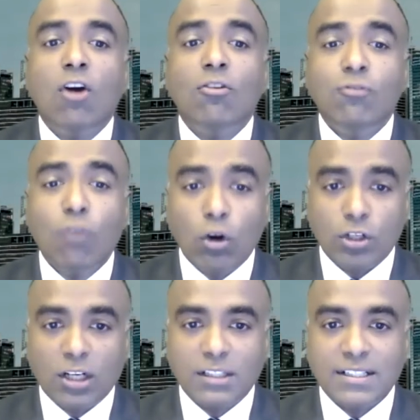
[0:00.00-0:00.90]
for
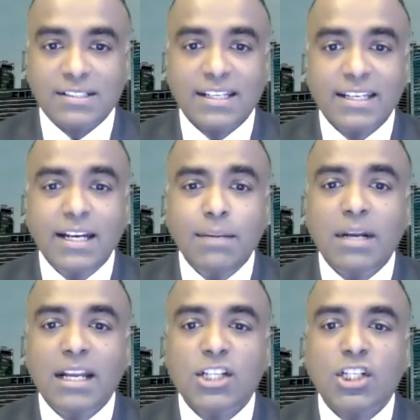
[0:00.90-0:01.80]
doctors here in
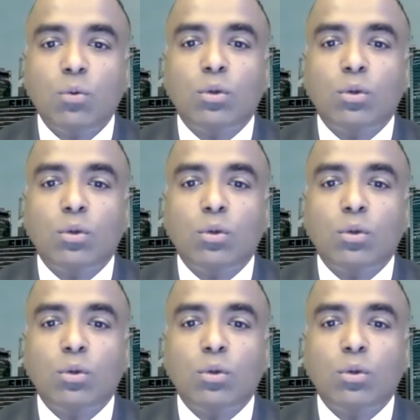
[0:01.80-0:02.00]
Malaysia,